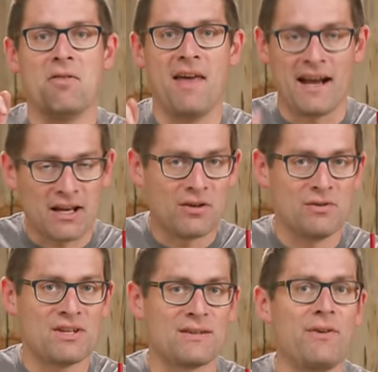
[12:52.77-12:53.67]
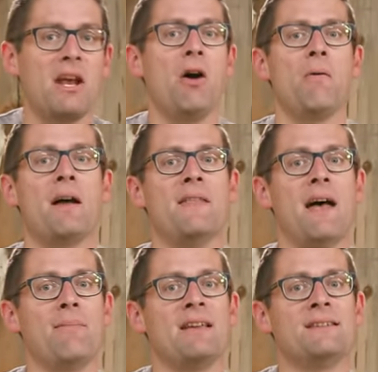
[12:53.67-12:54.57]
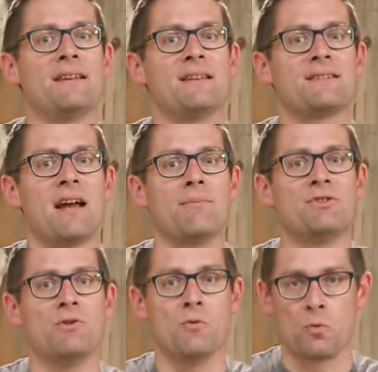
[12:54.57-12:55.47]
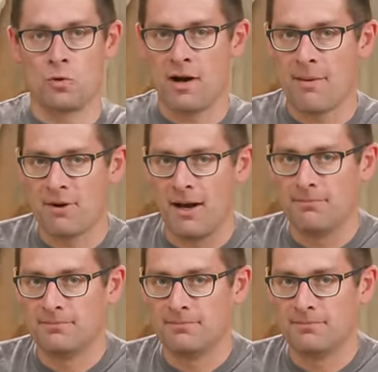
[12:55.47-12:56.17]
That concludes this video, and that means it's time to wrap it up.